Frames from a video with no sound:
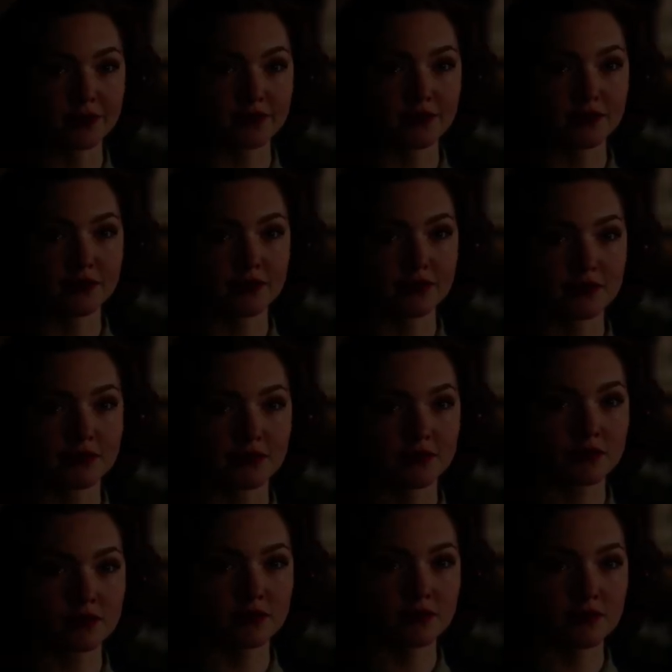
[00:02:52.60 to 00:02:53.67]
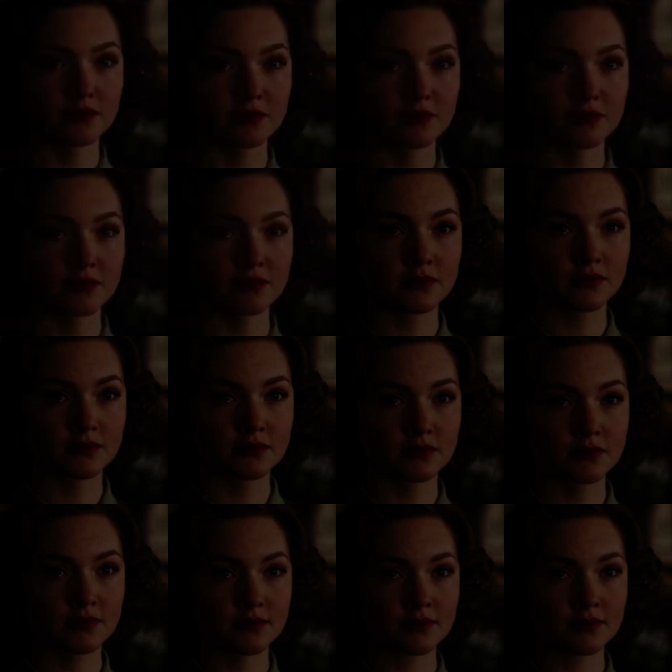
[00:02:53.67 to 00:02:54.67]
You don't belong here.